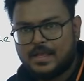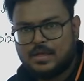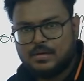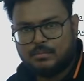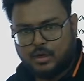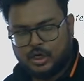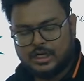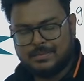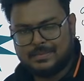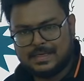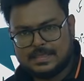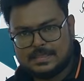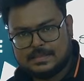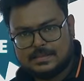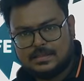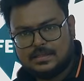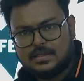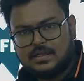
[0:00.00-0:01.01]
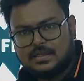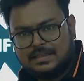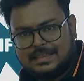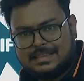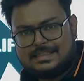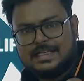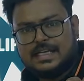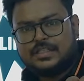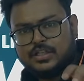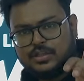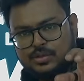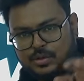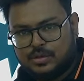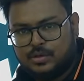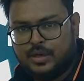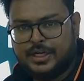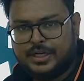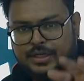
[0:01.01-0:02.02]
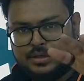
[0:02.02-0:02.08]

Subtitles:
body mass, that size is going